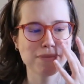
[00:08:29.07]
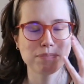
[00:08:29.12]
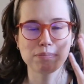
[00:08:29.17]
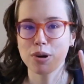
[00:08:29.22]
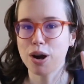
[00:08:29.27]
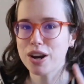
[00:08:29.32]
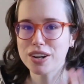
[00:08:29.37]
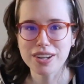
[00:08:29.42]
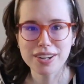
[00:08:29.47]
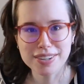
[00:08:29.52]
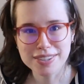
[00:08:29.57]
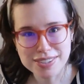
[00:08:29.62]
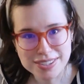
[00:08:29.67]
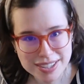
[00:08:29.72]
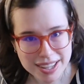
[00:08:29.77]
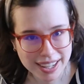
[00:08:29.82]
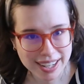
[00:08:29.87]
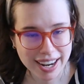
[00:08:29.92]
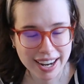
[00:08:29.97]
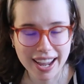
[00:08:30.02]
products
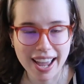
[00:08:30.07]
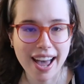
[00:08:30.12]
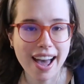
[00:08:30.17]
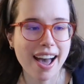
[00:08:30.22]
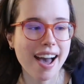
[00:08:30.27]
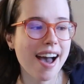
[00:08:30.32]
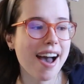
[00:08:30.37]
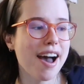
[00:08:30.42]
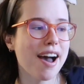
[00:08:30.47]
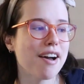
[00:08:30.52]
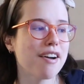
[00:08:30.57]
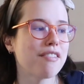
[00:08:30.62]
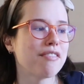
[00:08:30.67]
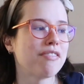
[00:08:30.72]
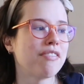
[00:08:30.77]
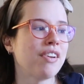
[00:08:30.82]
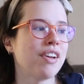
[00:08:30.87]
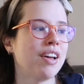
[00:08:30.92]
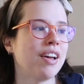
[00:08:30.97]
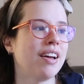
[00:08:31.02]
that I
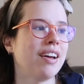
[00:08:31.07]
have,